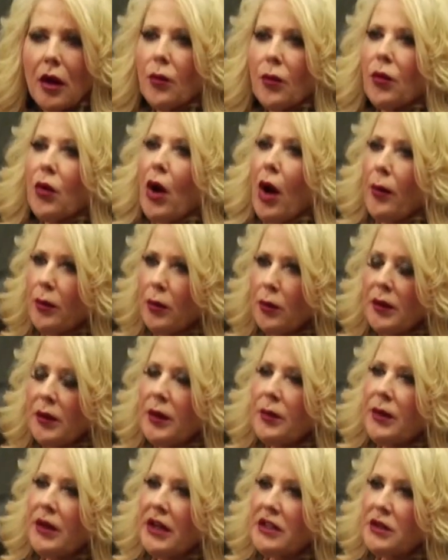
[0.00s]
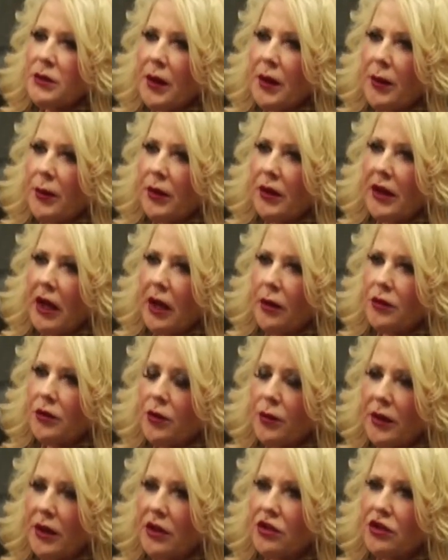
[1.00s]
Probably because people came to
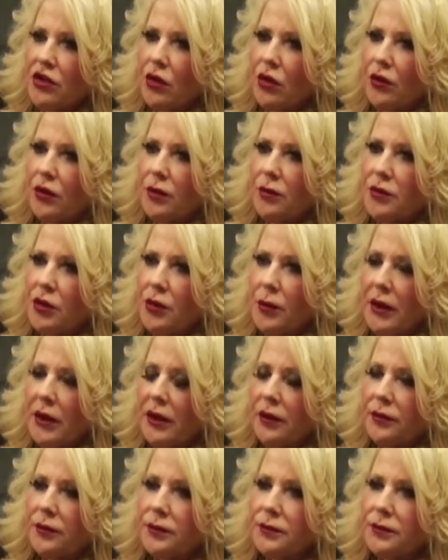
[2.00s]
me and showed them to me.